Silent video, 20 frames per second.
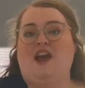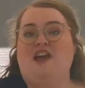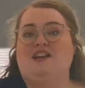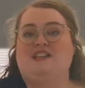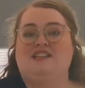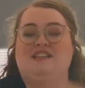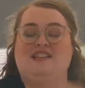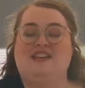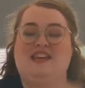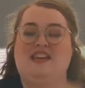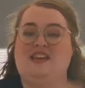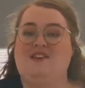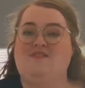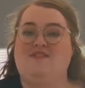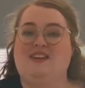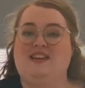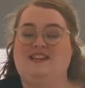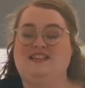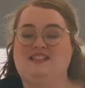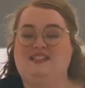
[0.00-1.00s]
to The
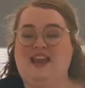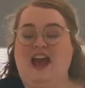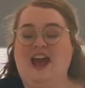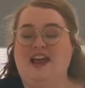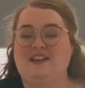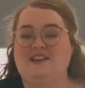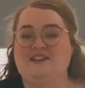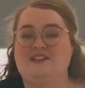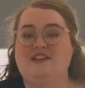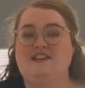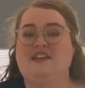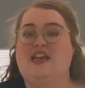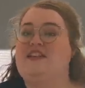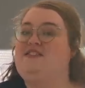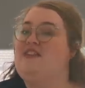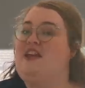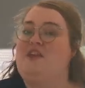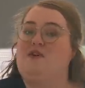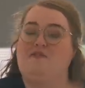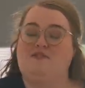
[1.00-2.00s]
Evening Standard.
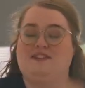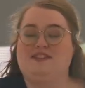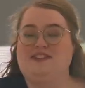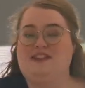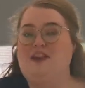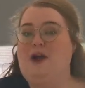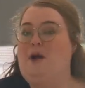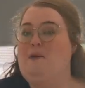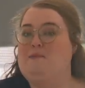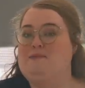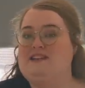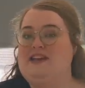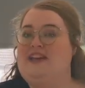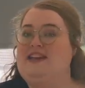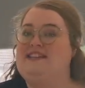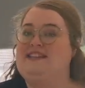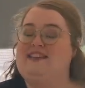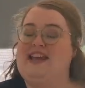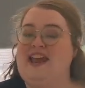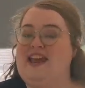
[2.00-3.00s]
And they obviously
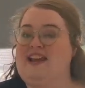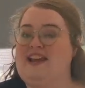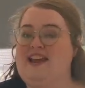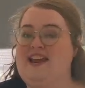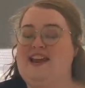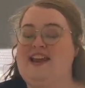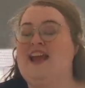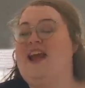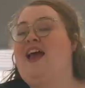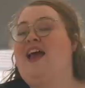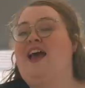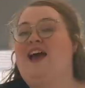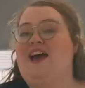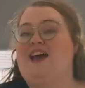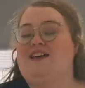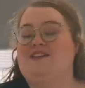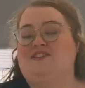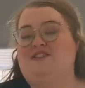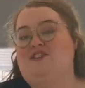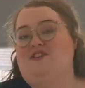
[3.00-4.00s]
update daily.
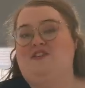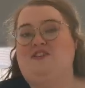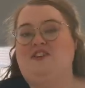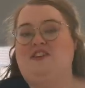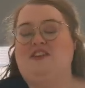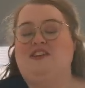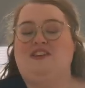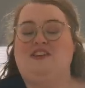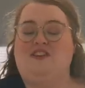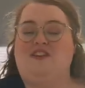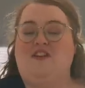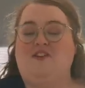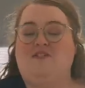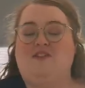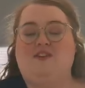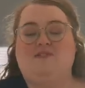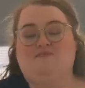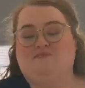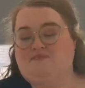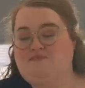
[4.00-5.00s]
So you can, you know,
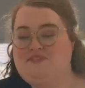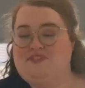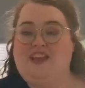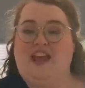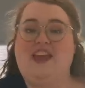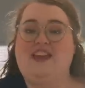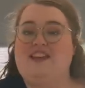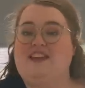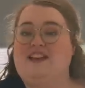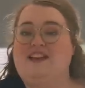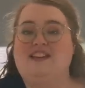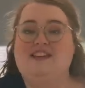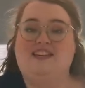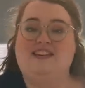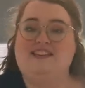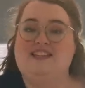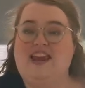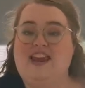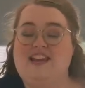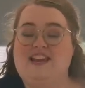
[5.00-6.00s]
get your
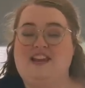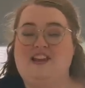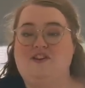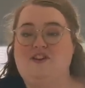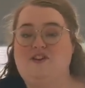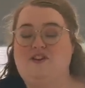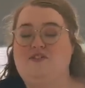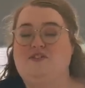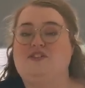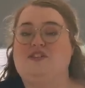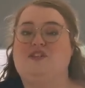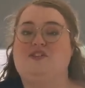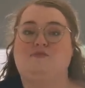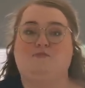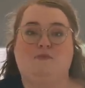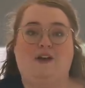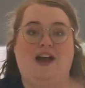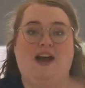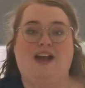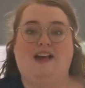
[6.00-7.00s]
daily news as
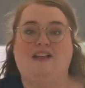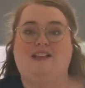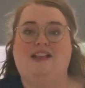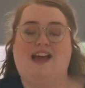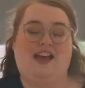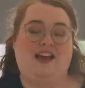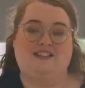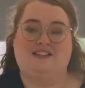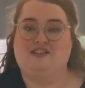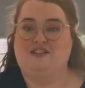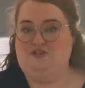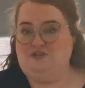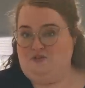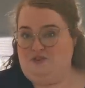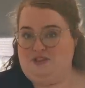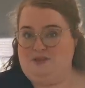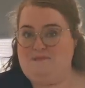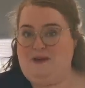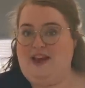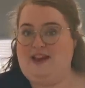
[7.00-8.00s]
well as
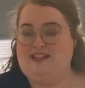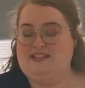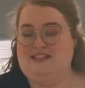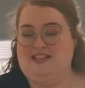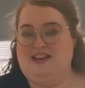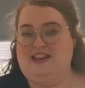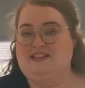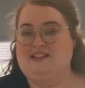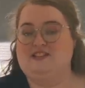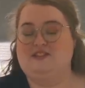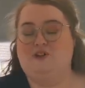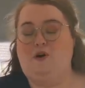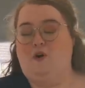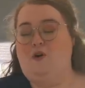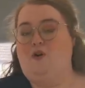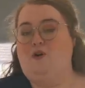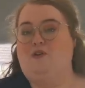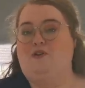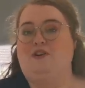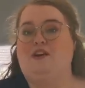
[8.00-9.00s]
enjoy the magazines
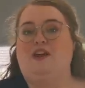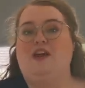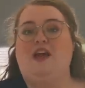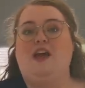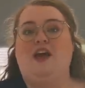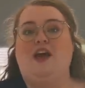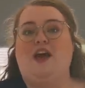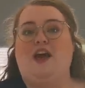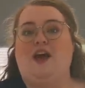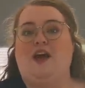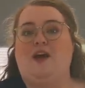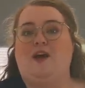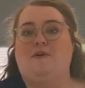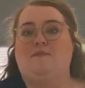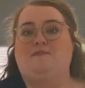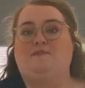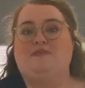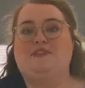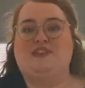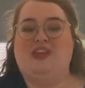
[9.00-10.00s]
on
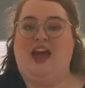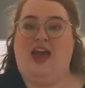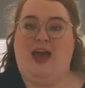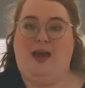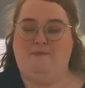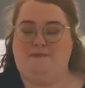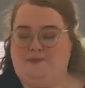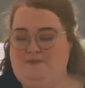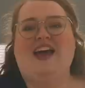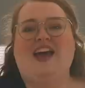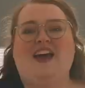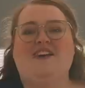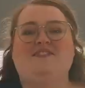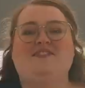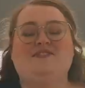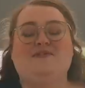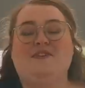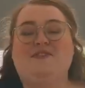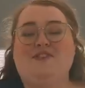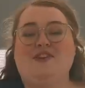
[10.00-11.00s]
the app. And
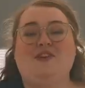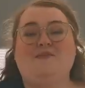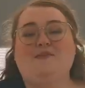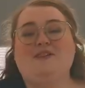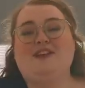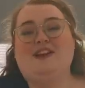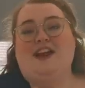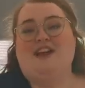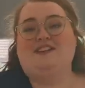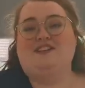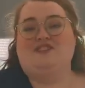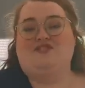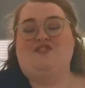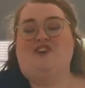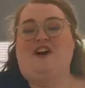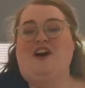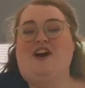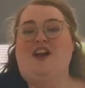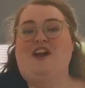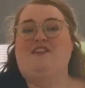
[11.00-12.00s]
so if you would like to
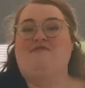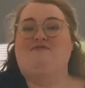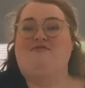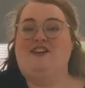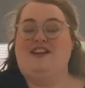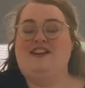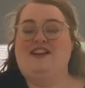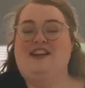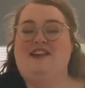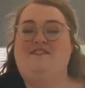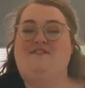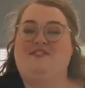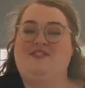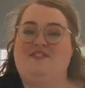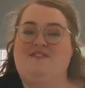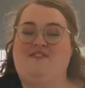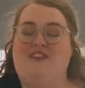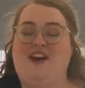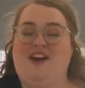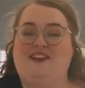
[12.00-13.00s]
try Readly for the
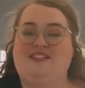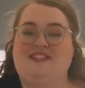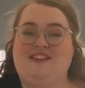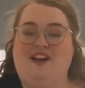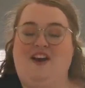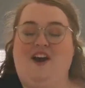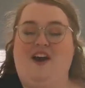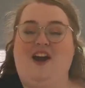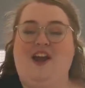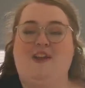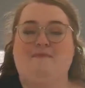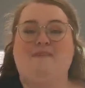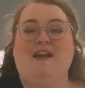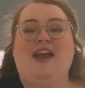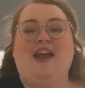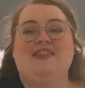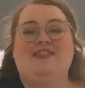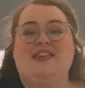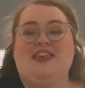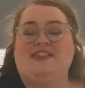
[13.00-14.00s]
first time,
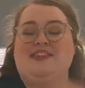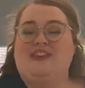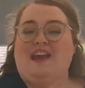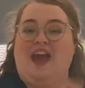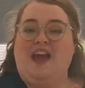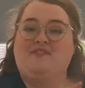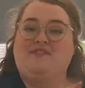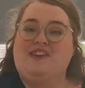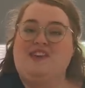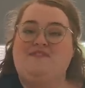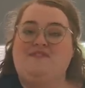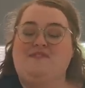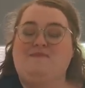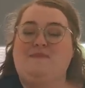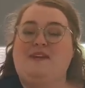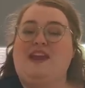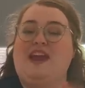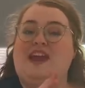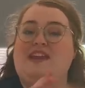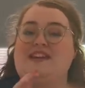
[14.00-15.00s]
then they have given
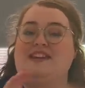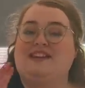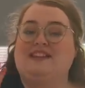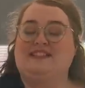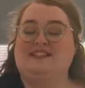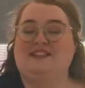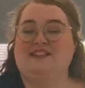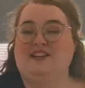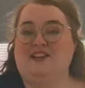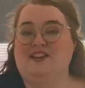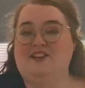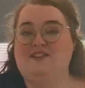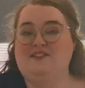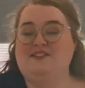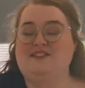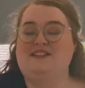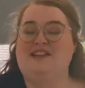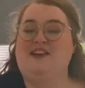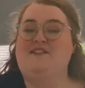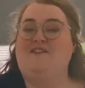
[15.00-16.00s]
me an
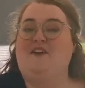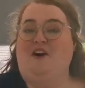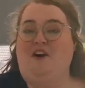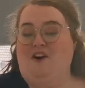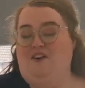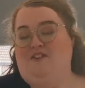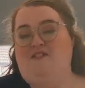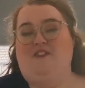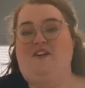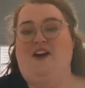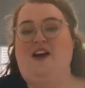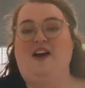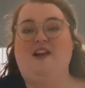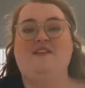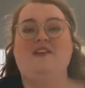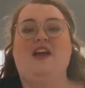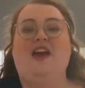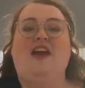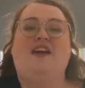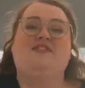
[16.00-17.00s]
exclusive offer.
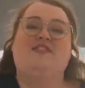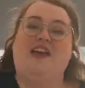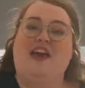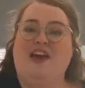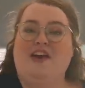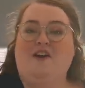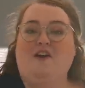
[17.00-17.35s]
They're